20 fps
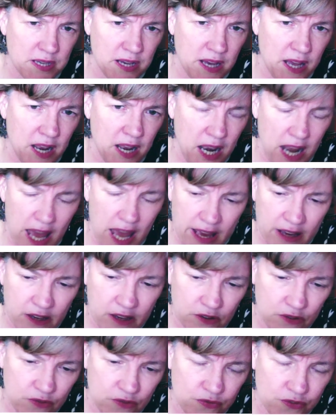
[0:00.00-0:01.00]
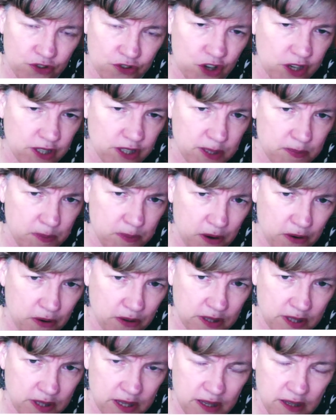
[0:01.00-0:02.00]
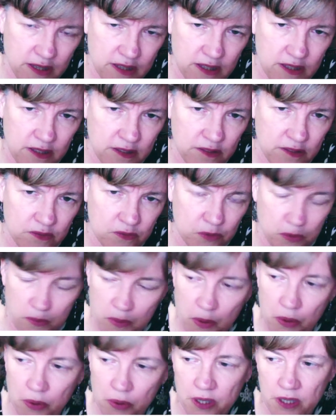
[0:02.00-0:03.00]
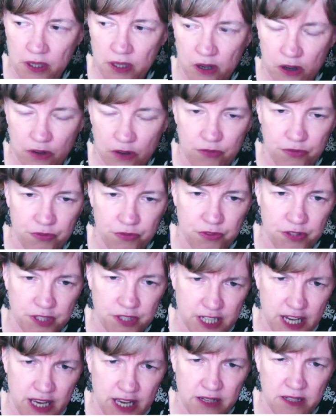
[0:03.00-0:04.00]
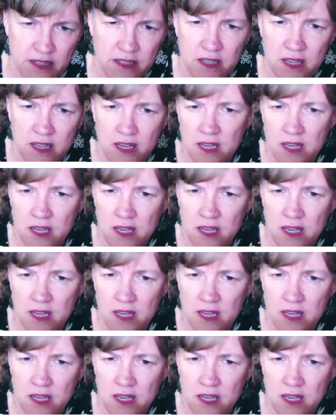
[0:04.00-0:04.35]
a lack of transparency in reporting of the data.